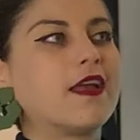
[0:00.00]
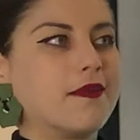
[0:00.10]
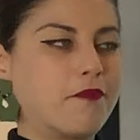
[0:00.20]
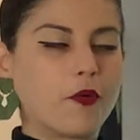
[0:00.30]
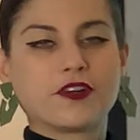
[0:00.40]

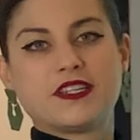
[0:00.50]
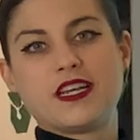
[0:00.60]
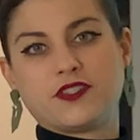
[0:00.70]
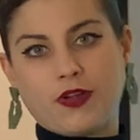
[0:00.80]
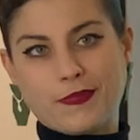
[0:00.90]
important
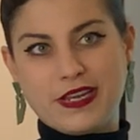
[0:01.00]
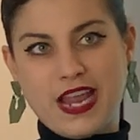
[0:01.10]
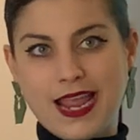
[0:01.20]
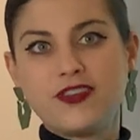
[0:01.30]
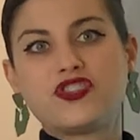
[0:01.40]
to his
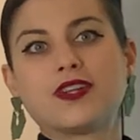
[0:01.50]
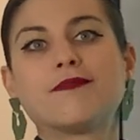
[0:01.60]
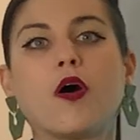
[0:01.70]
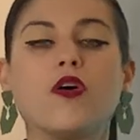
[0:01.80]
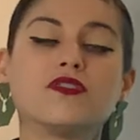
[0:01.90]
reputation,
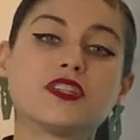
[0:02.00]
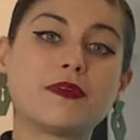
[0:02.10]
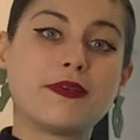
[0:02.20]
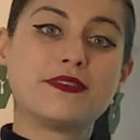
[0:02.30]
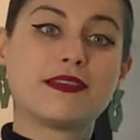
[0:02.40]
but also
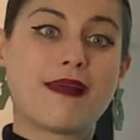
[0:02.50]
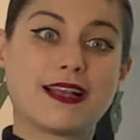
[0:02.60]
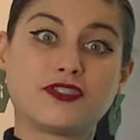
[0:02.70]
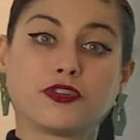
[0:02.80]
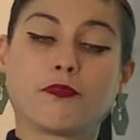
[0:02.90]
he was a
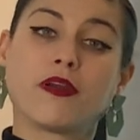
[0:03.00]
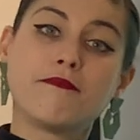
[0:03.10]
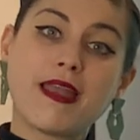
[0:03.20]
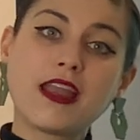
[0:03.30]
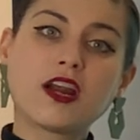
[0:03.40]
master
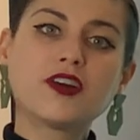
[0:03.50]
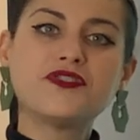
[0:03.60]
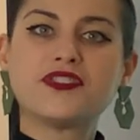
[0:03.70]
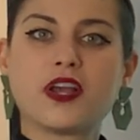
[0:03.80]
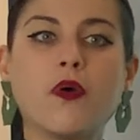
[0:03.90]
printmaker.
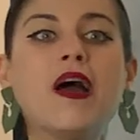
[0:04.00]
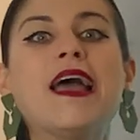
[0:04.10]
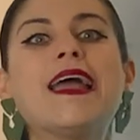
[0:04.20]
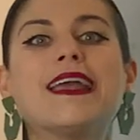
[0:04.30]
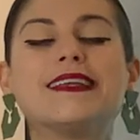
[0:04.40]
So
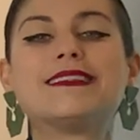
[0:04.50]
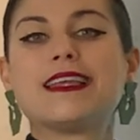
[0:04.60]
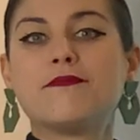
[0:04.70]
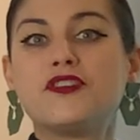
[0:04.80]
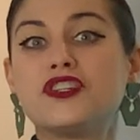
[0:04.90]
his
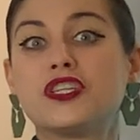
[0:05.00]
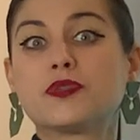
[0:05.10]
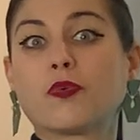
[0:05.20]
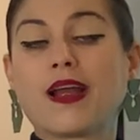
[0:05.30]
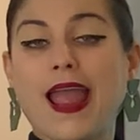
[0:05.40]

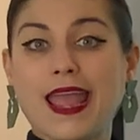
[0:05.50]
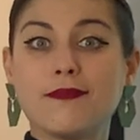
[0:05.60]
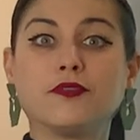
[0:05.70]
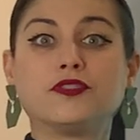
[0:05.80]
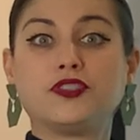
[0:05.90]
images were
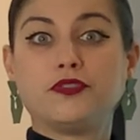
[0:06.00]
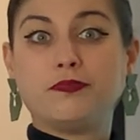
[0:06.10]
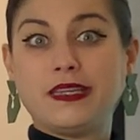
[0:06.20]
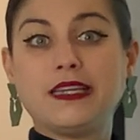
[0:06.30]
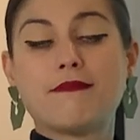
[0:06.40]
able to
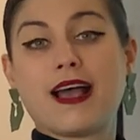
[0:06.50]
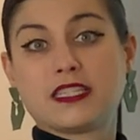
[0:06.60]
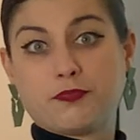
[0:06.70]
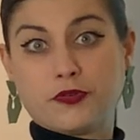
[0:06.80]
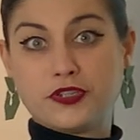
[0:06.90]
be
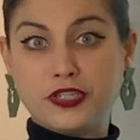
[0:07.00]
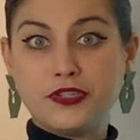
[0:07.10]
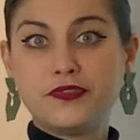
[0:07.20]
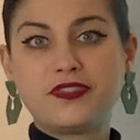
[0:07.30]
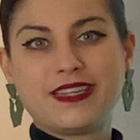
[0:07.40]
mass
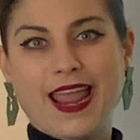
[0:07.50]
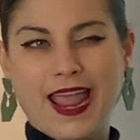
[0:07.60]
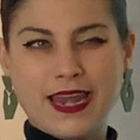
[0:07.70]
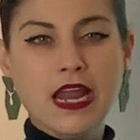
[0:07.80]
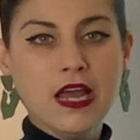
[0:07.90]
produced
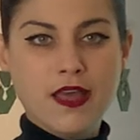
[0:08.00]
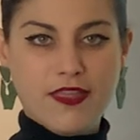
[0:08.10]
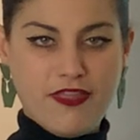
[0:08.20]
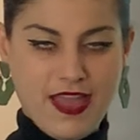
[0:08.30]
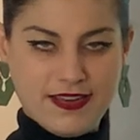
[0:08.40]
and
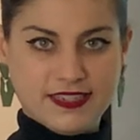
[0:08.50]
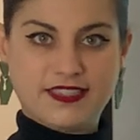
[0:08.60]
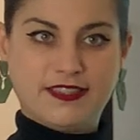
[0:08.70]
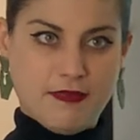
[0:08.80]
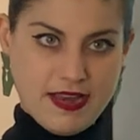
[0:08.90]
then
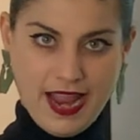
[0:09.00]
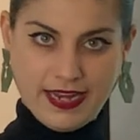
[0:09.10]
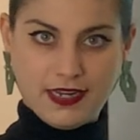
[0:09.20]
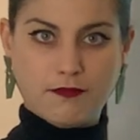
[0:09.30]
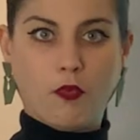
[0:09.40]

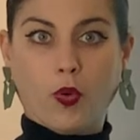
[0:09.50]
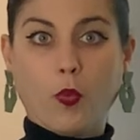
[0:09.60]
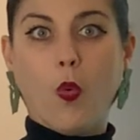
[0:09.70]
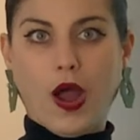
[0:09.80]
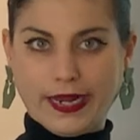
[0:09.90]
disseminated more
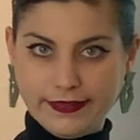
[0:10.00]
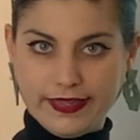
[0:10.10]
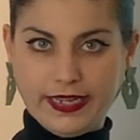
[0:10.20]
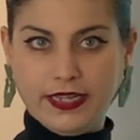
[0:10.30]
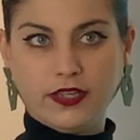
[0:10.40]

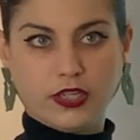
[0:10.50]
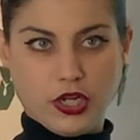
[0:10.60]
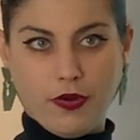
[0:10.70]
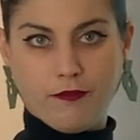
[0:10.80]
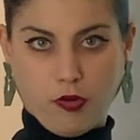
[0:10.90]
widely, you
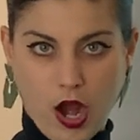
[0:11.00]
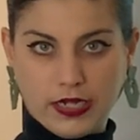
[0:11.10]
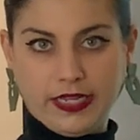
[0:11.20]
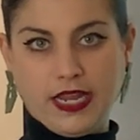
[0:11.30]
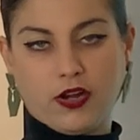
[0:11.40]
know,
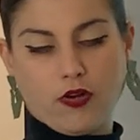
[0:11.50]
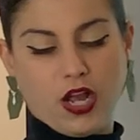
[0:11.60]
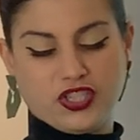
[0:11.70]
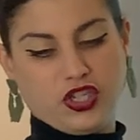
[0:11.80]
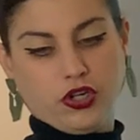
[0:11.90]
broadly
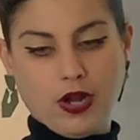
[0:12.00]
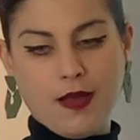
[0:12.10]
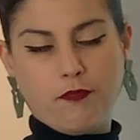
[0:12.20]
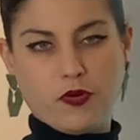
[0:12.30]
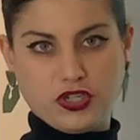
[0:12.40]
across
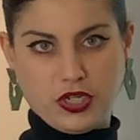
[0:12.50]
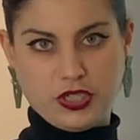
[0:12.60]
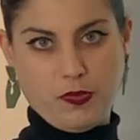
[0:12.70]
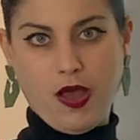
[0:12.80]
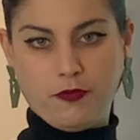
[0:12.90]
Europe, which
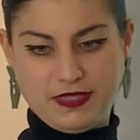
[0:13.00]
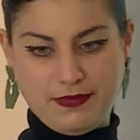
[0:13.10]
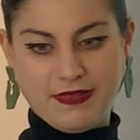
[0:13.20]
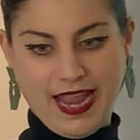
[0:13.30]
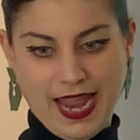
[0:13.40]
also helps
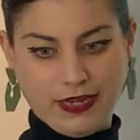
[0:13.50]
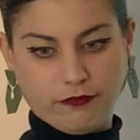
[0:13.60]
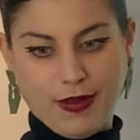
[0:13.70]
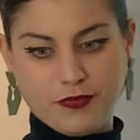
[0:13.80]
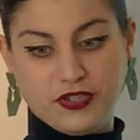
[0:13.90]
him gain
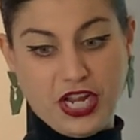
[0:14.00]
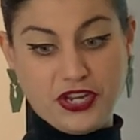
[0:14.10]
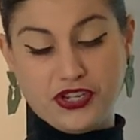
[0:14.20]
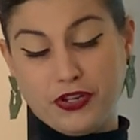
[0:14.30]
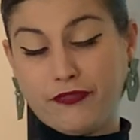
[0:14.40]

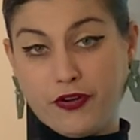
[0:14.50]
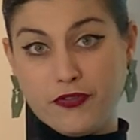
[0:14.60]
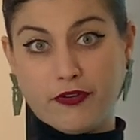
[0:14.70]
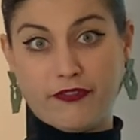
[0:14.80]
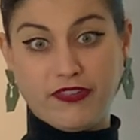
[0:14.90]
reputation
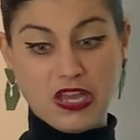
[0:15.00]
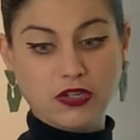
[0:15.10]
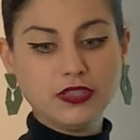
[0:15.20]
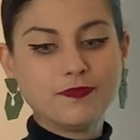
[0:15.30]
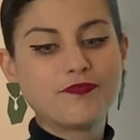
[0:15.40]
further
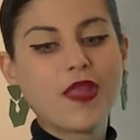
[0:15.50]
afield.